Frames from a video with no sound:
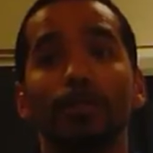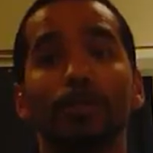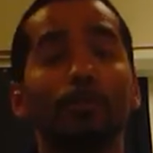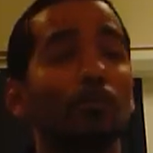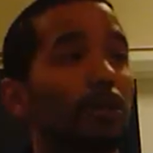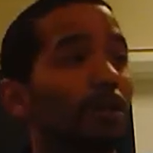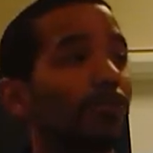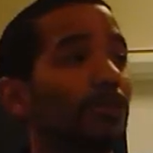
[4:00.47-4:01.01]
us in
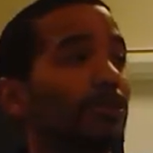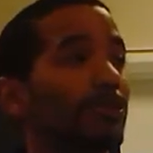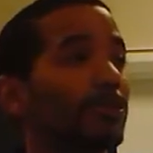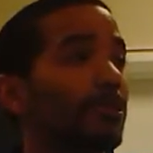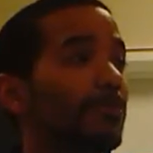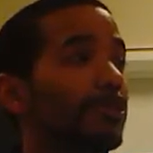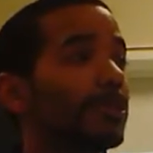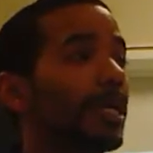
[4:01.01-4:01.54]
our point of views
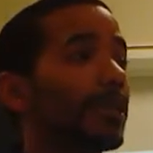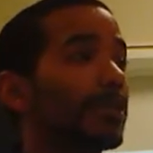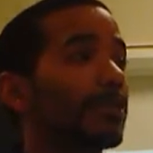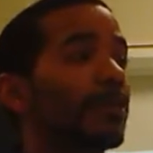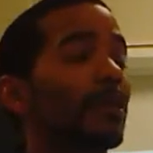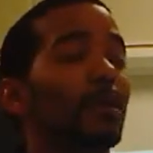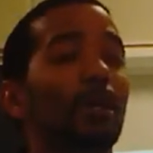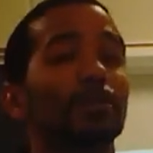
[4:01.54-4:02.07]
in
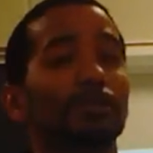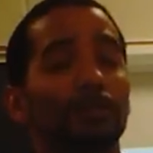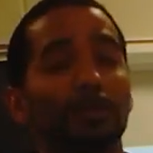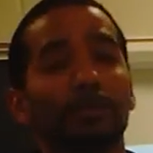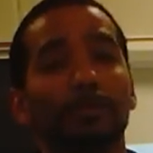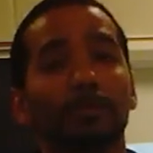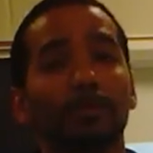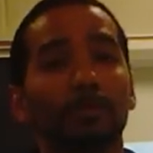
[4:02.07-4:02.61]
protecting our country.
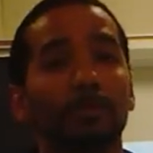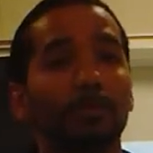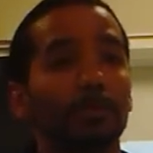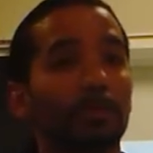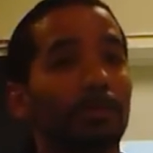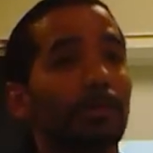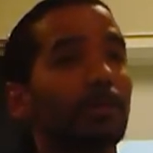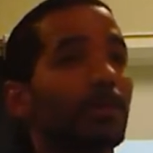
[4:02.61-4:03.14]

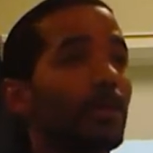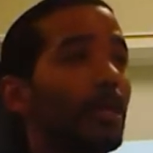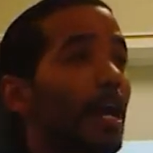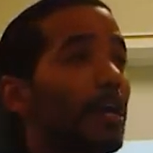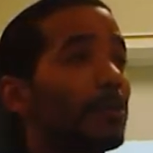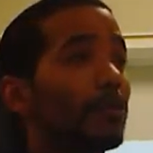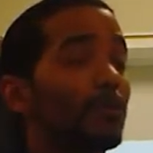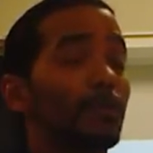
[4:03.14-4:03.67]

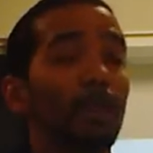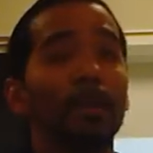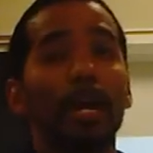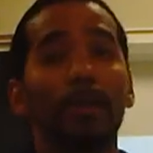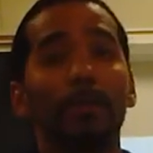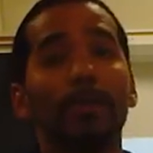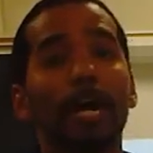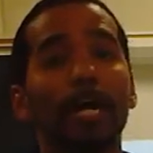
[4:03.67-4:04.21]
I know a
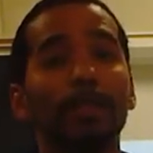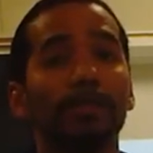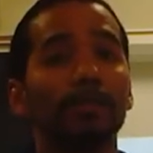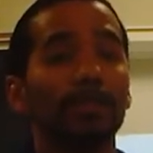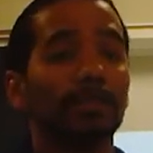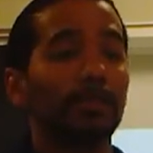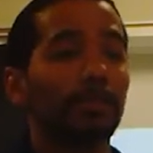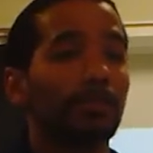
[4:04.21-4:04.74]
lot of you guys
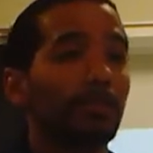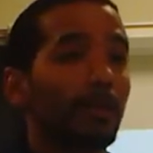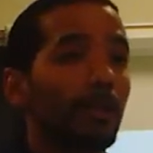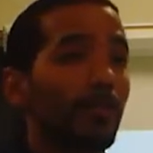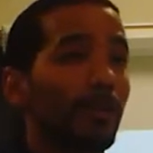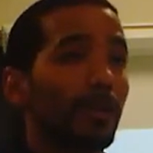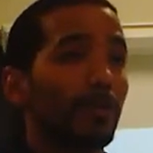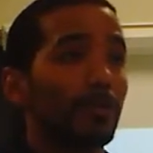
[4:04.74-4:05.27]
didn't
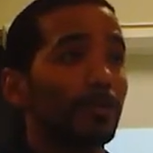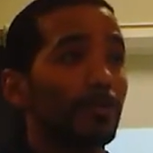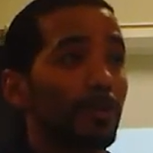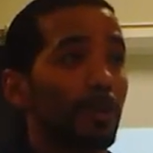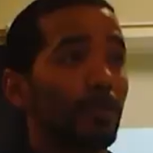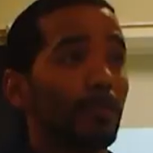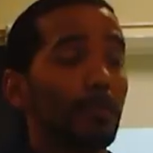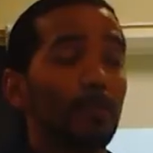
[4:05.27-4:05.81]
agree with
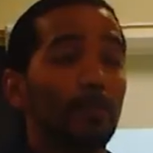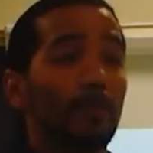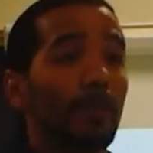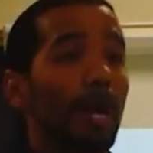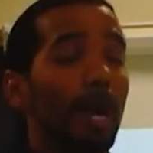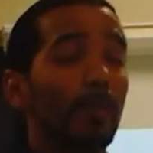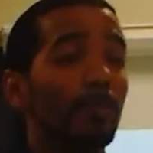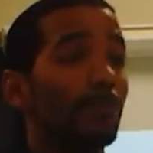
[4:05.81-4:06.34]
Trump.
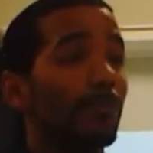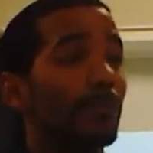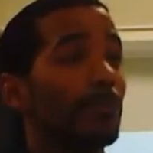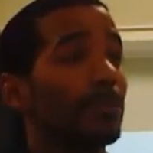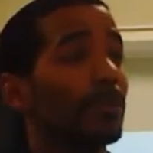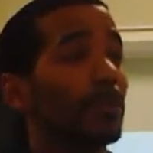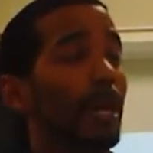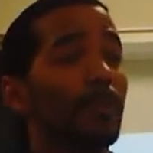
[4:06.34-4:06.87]
I don't agree
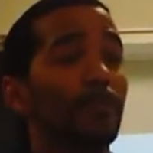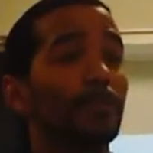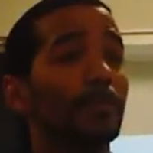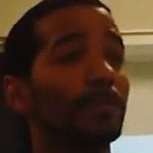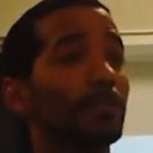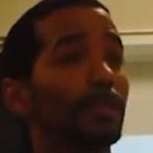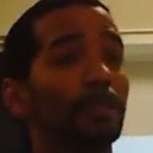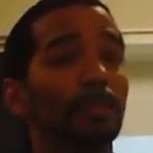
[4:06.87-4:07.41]
with a lot of the
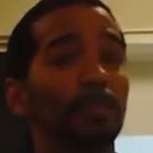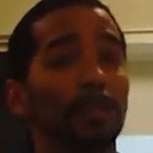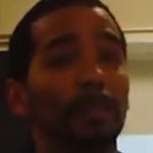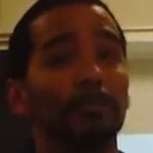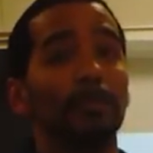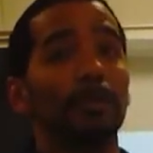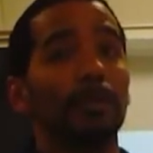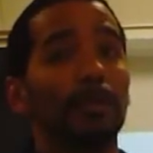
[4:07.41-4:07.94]
things he
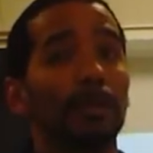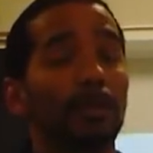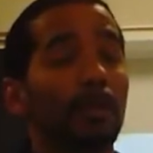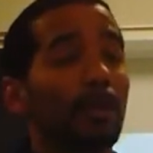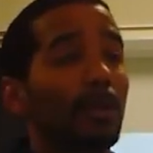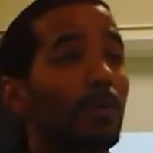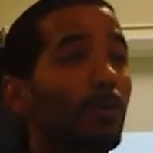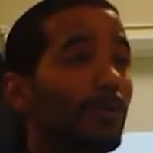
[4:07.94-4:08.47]
did, but
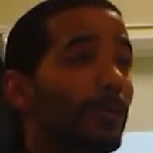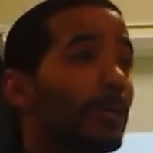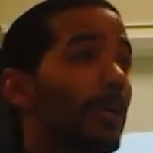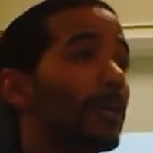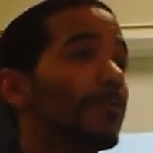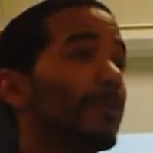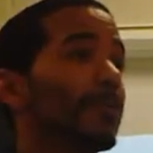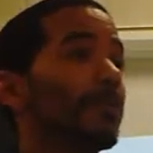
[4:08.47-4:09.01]
one thing
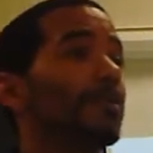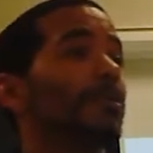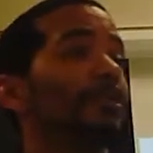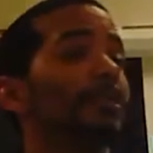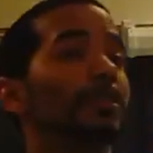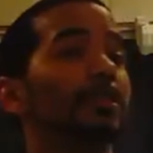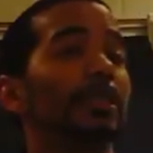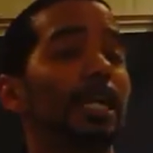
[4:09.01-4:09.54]
I agree with
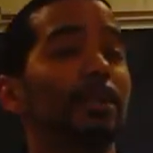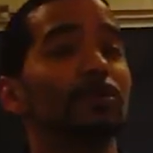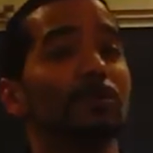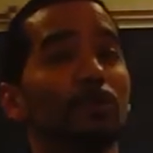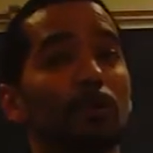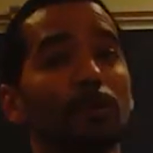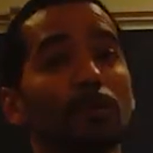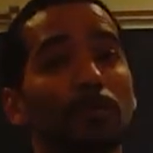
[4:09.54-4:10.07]
is his stance
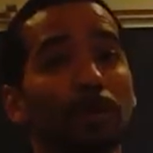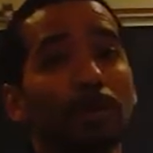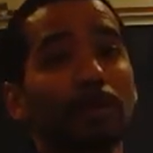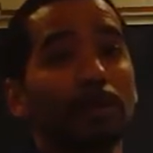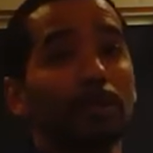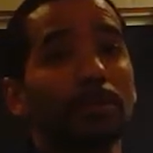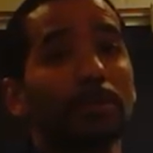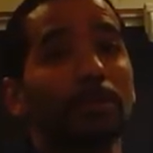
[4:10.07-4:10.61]
on North Korea.
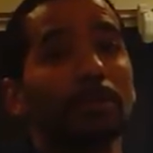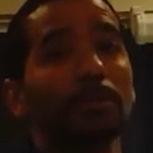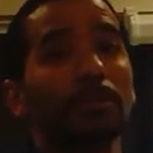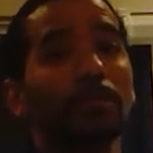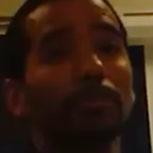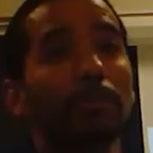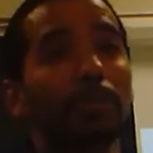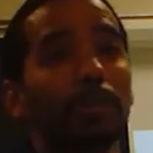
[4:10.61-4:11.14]

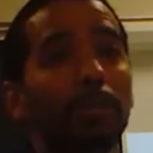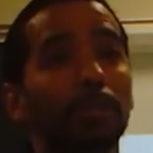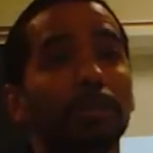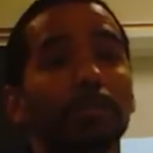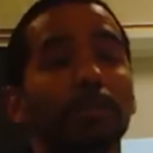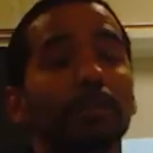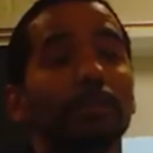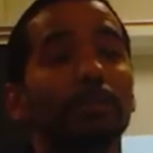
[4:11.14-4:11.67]

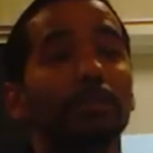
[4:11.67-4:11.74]
Because